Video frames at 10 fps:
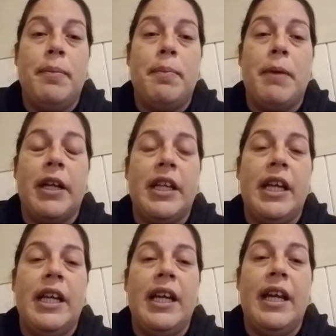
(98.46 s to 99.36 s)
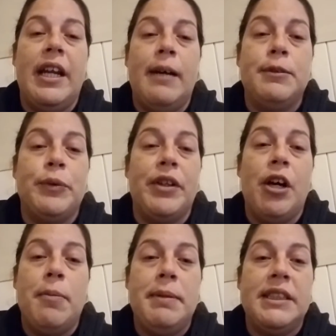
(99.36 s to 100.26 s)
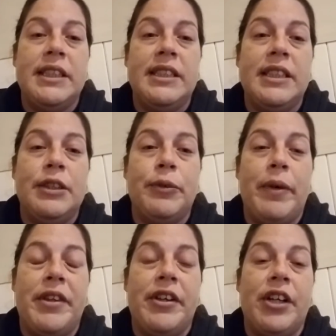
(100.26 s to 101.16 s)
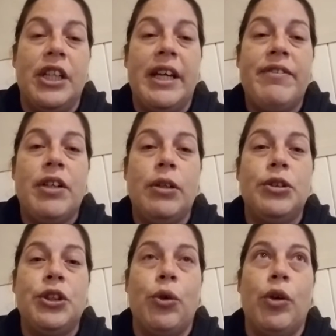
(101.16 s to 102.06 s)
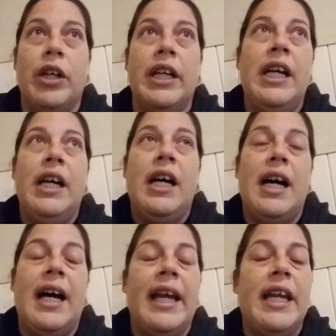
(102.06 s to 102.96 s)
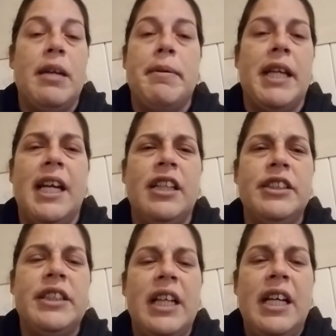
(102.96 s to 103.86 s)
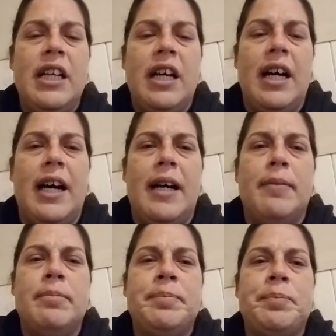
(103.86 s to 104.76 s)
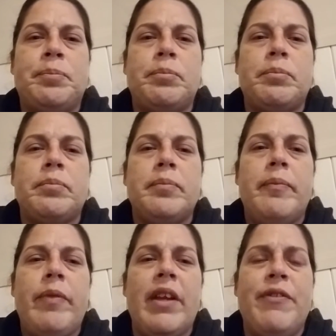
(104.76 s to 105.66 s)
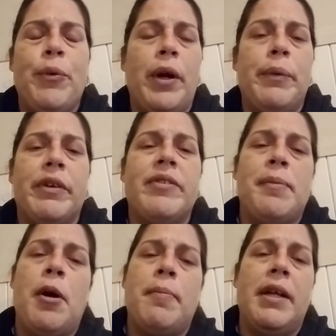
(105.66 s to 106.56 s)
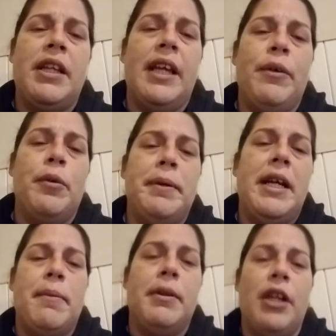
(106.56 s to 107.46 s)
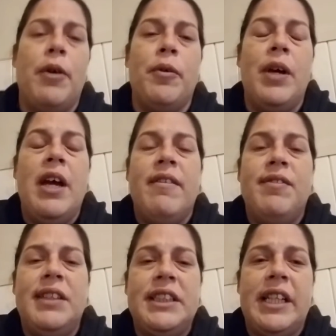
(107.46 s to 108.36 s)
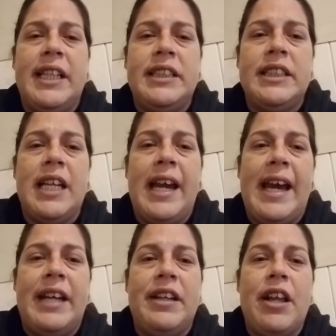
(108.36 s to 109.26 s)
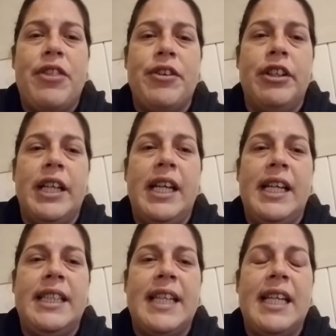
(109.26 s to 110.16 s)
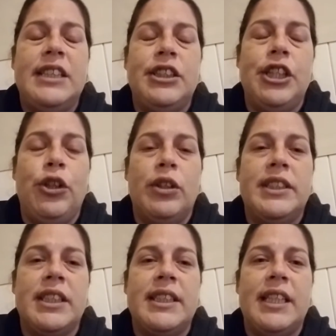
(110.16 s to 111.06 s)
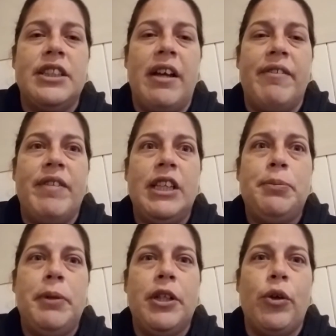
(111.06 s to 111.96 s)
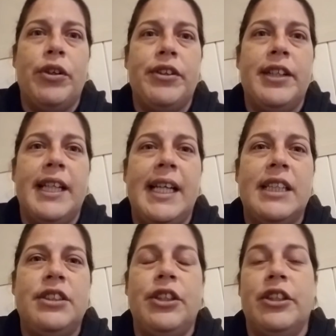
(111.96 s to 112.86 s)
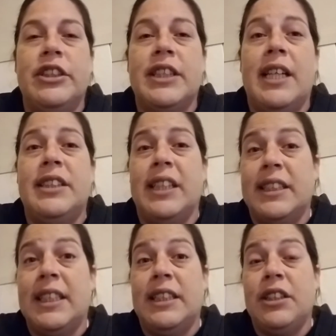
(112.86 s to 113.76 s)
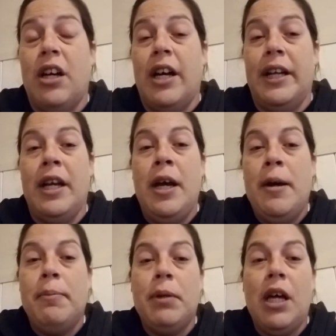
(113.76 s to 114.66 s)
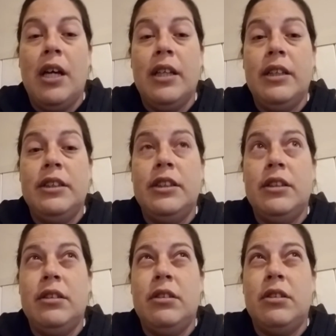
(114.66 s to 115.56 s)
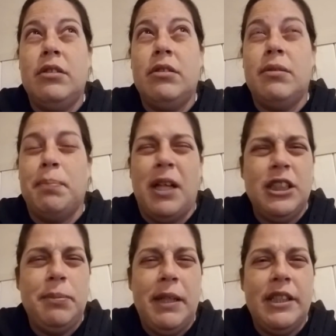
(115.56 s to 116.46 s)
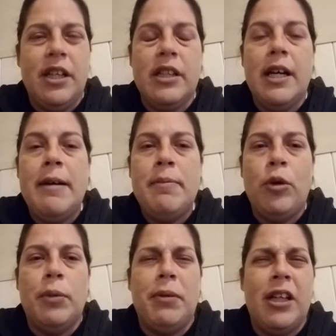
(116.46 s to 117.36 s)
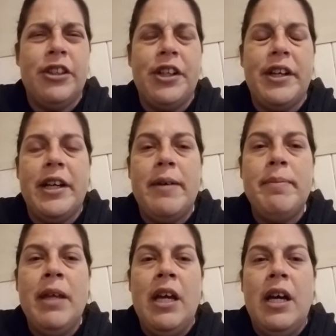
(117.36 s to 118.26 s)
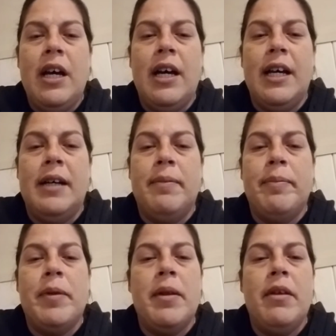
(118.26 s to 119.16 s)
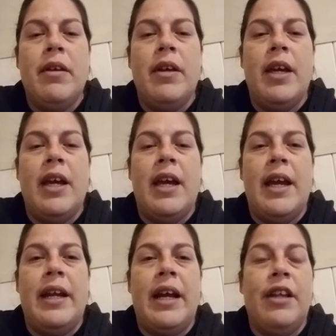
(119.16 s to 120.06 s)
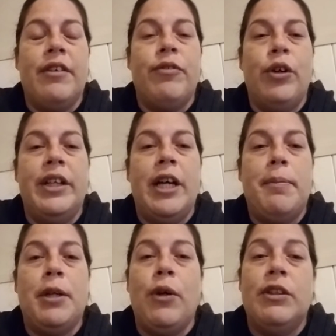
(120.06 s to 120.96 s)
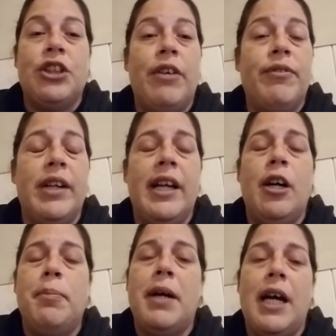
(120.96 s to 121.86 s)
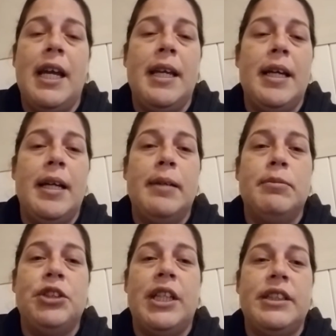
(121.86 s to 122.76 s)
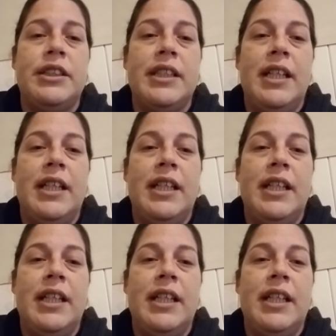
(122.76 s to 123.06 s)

marketing. It helps with all businesses, whether you're a life coach or uh, anybody else. Um, if you want to work from home, my link will be down below. Visit us at 30 Days to Your Success on Facebook or 30 Days to Your Success on blog blogspot.com or blogger.com. Um, and I look forward to helping you. It's all free help. I am just